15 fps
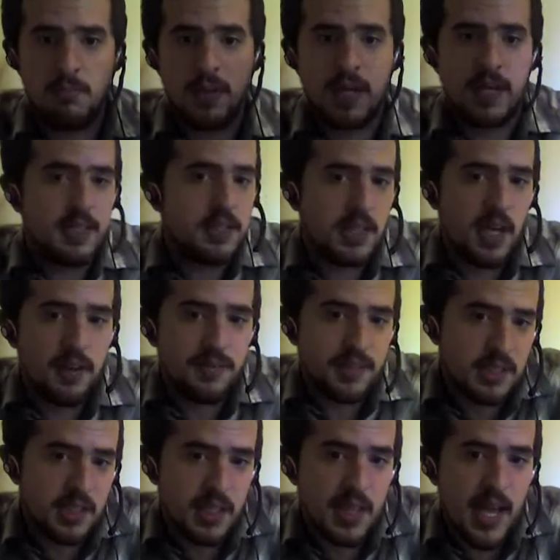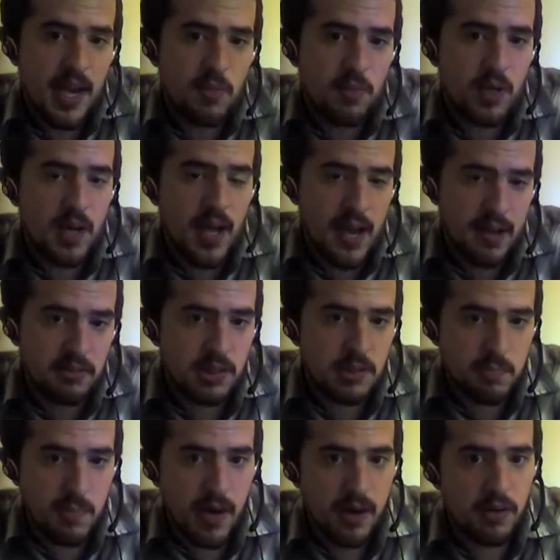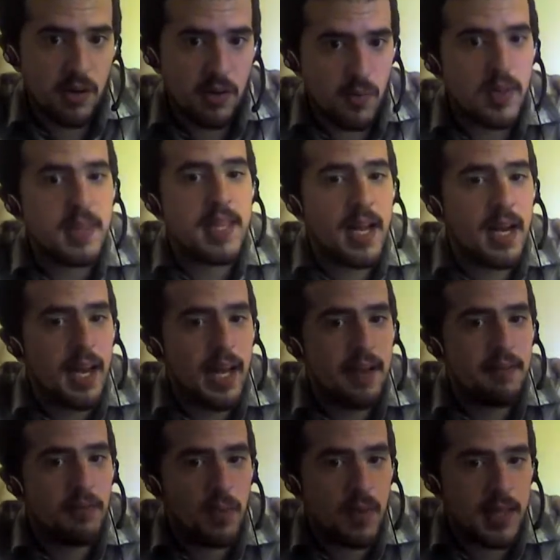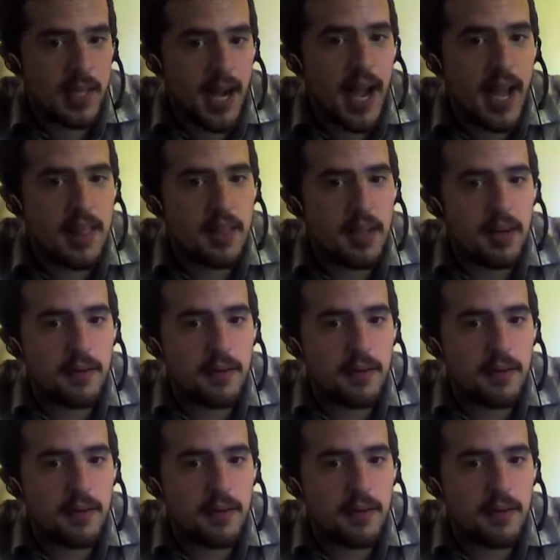Because obviously that would have some bearing on when they left, when they got.